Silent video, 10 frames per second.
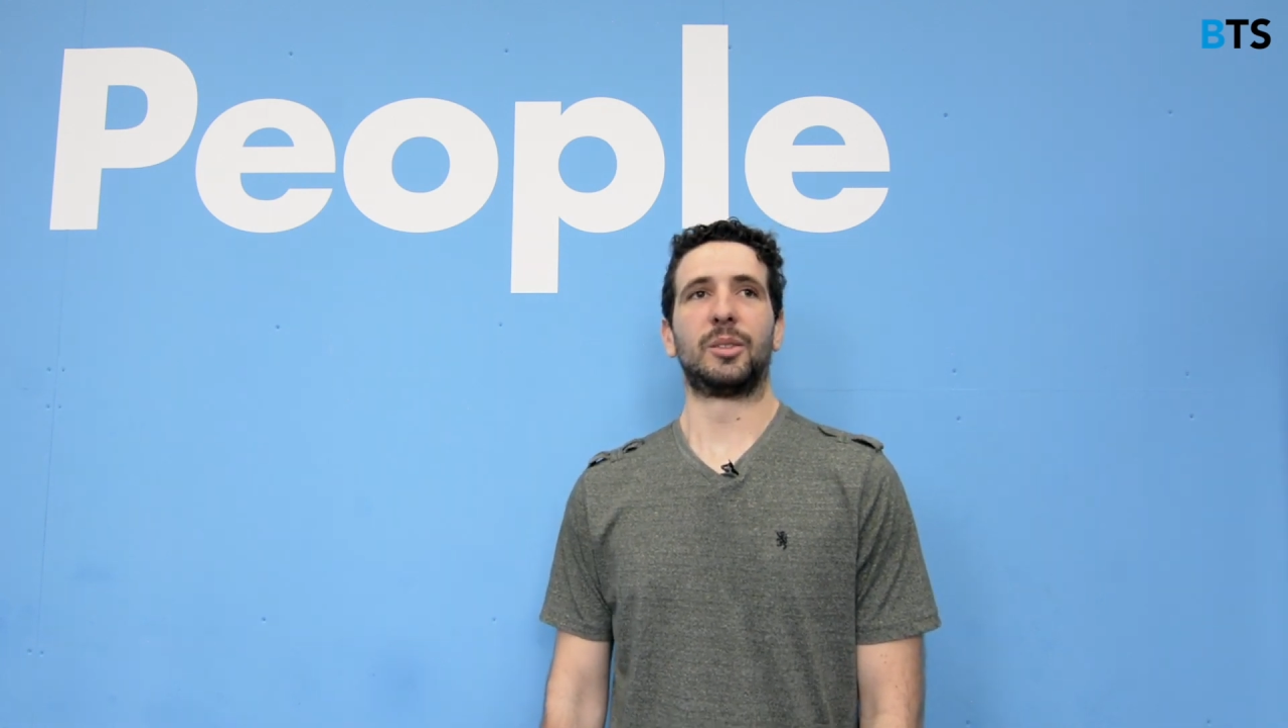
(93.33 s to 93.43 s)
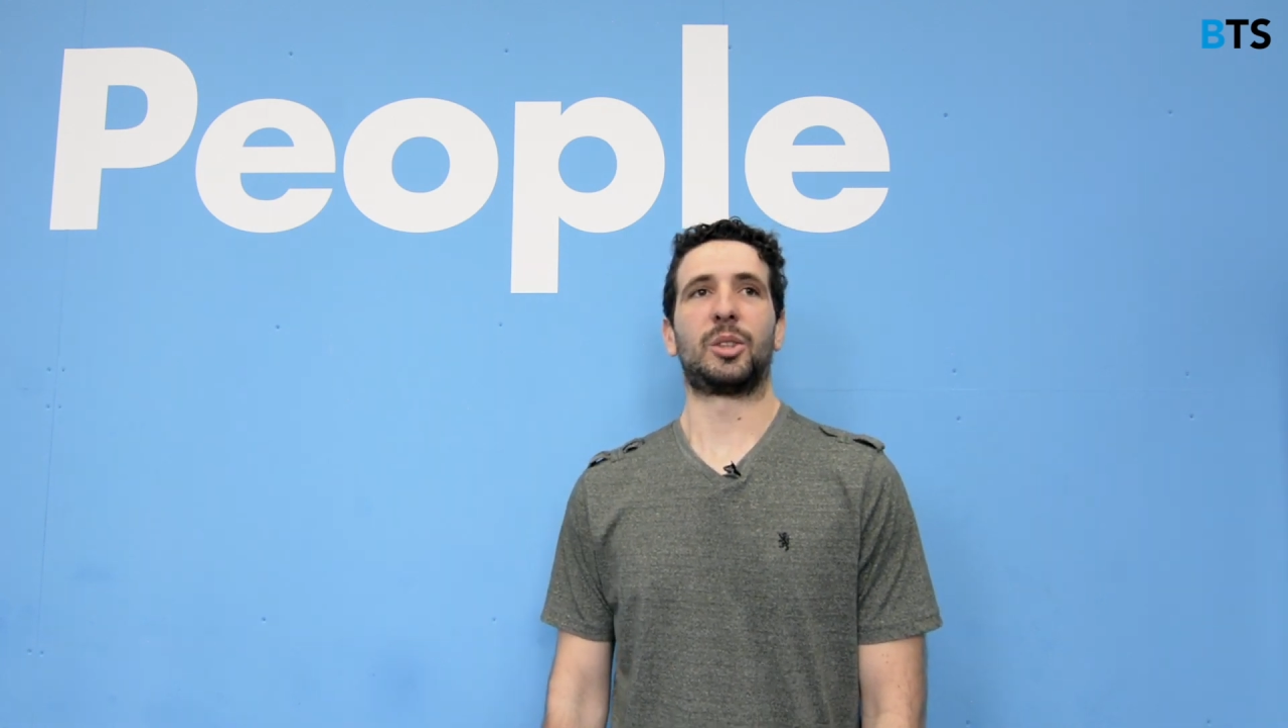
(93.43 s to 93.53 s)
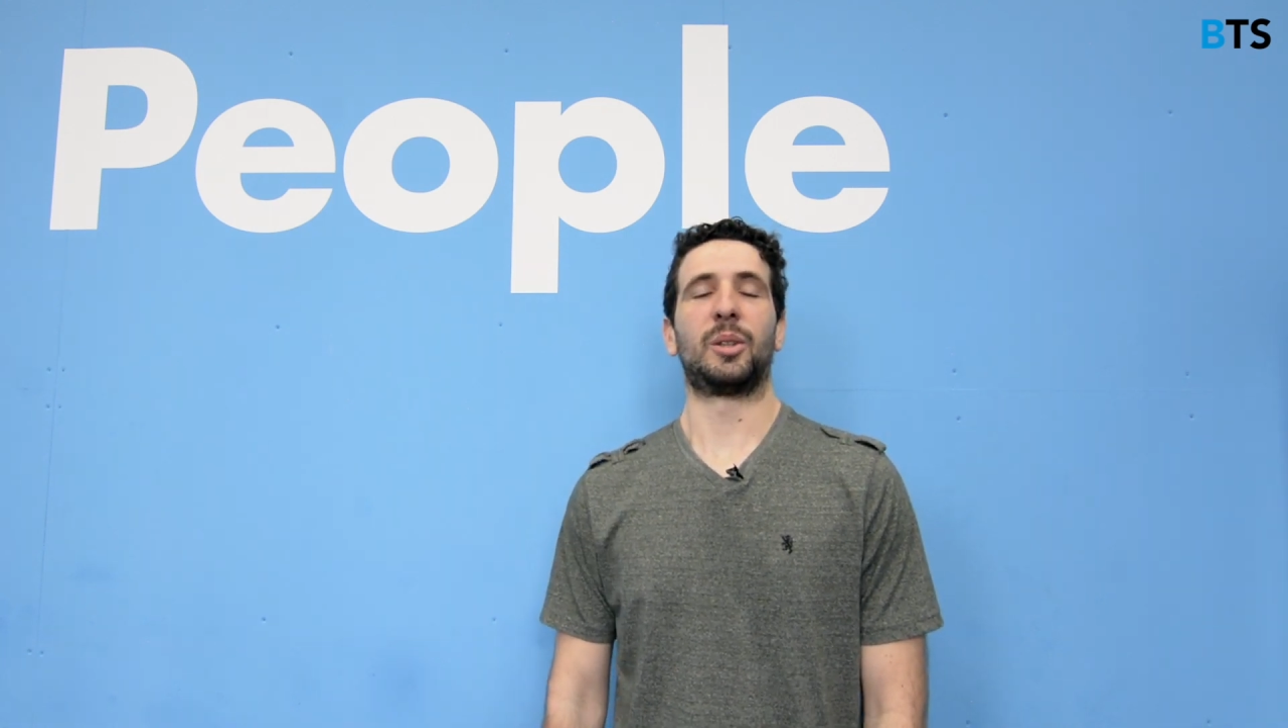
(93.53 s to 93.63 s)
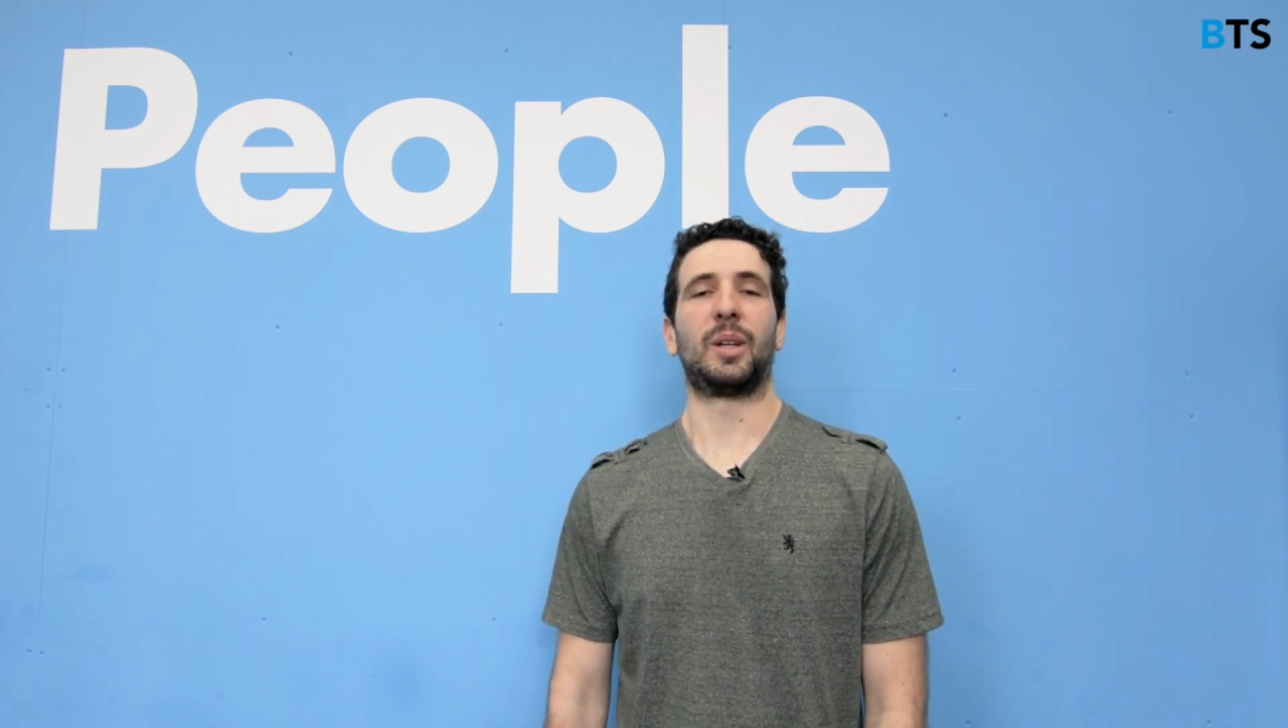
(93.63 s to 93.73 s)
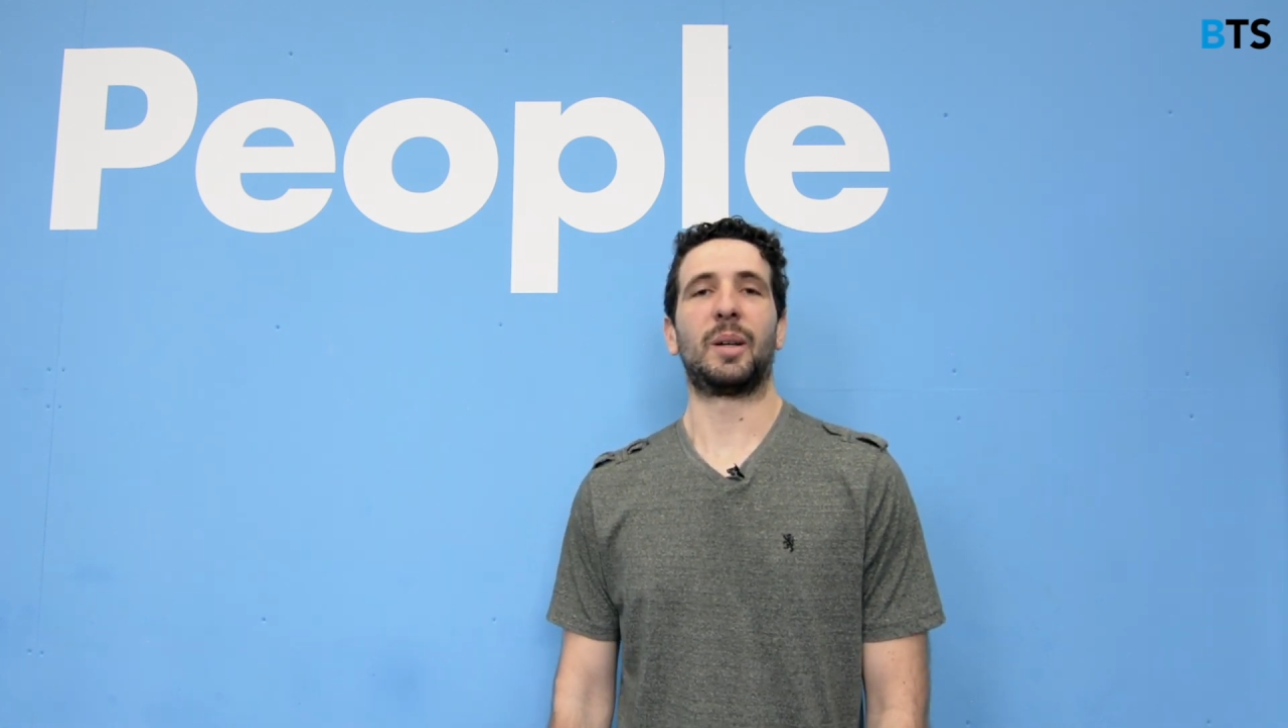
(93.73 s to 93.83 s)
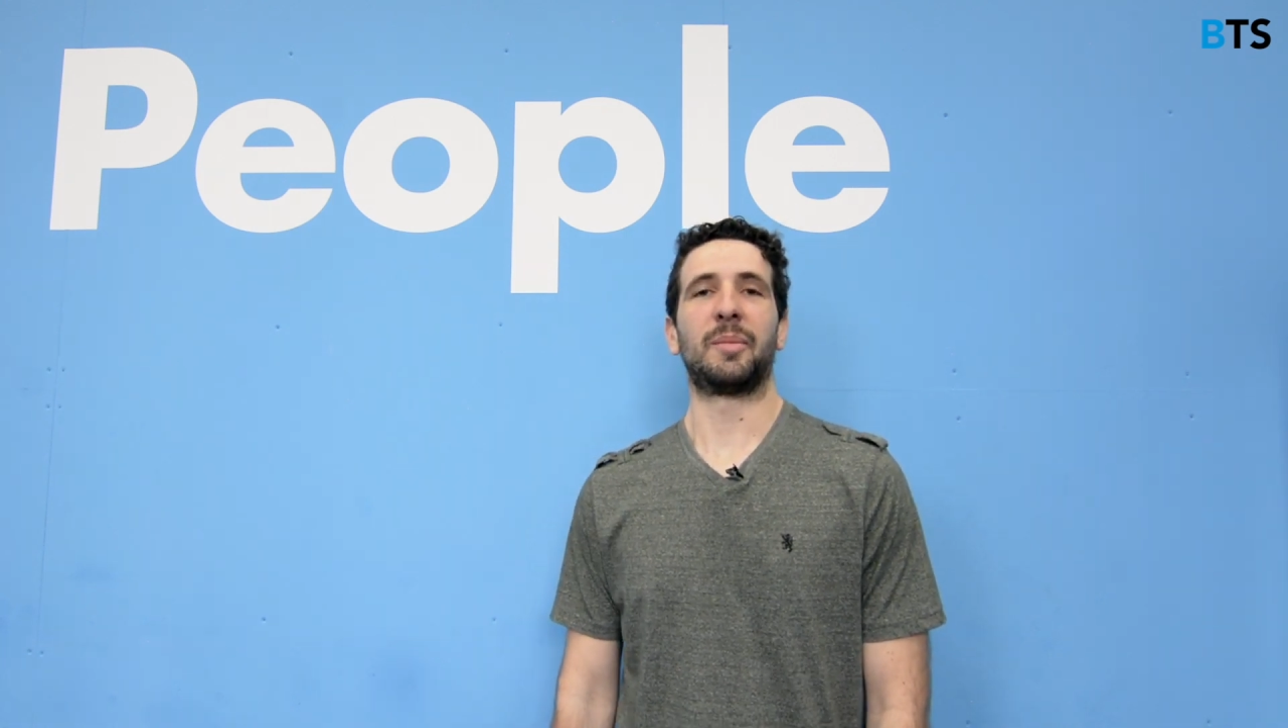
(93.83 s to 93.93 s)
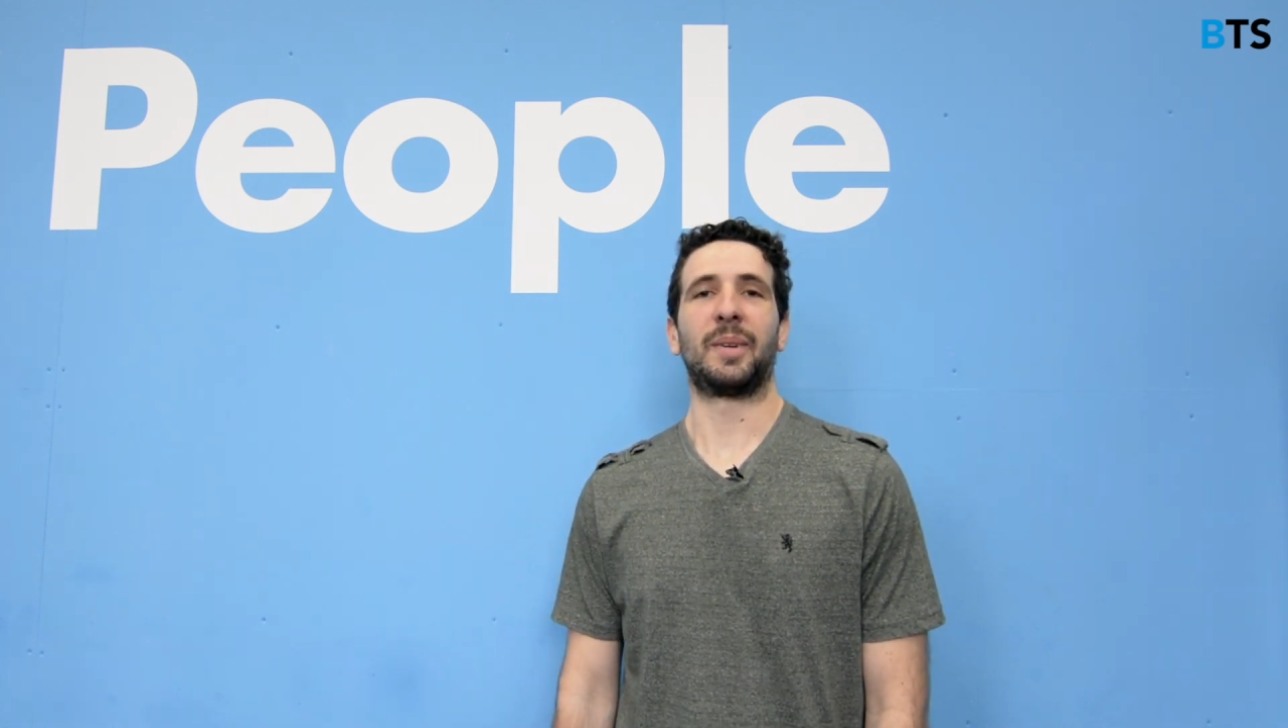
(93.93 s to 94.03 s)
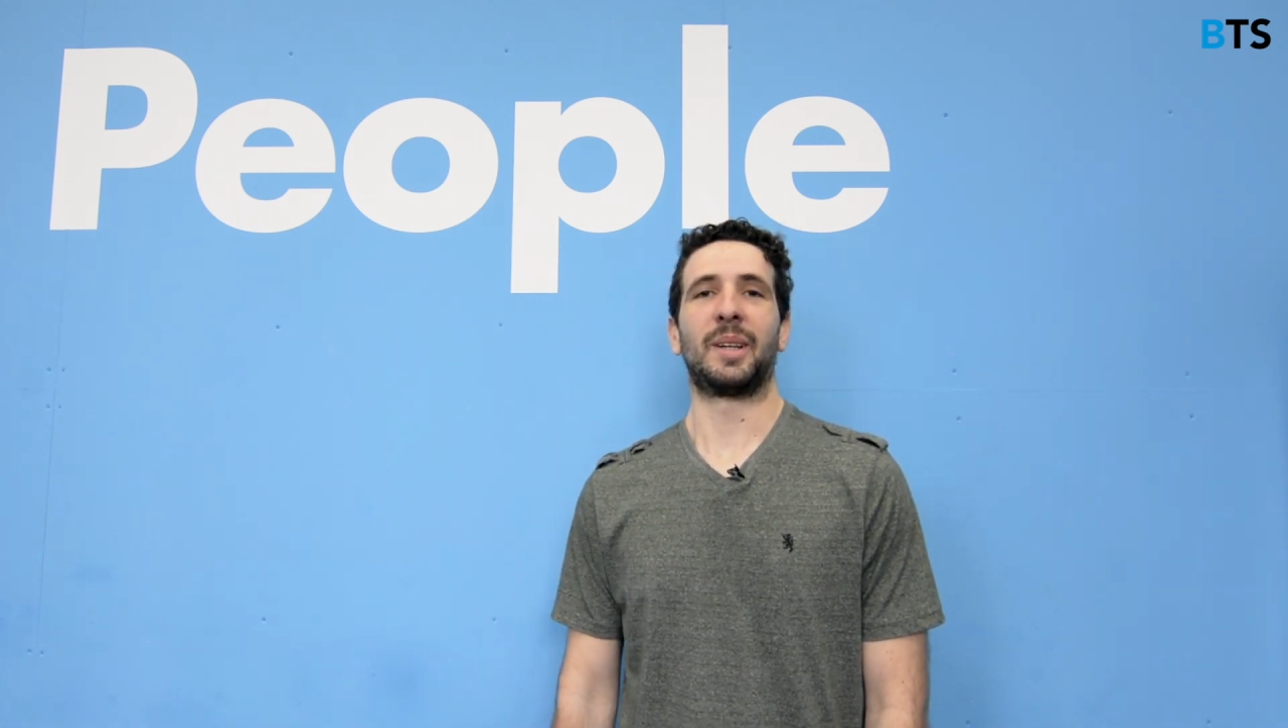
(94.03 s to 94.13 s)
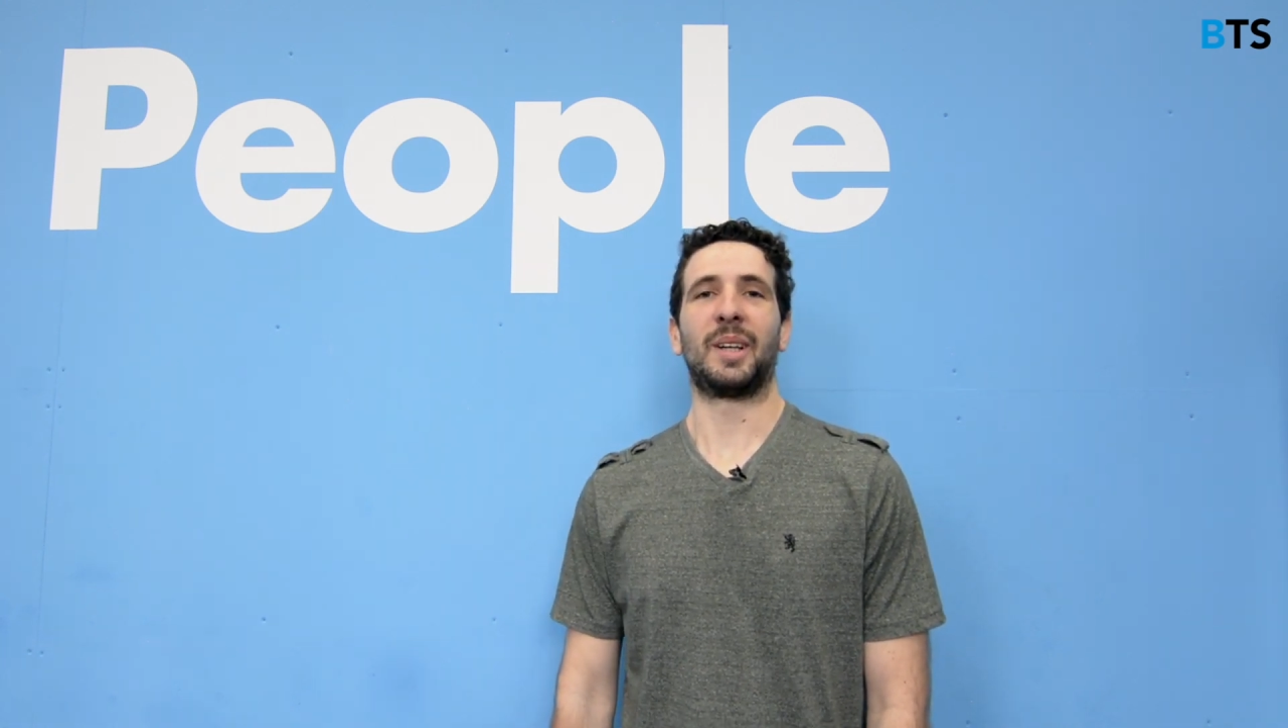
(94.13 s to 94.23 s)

So I'm uh,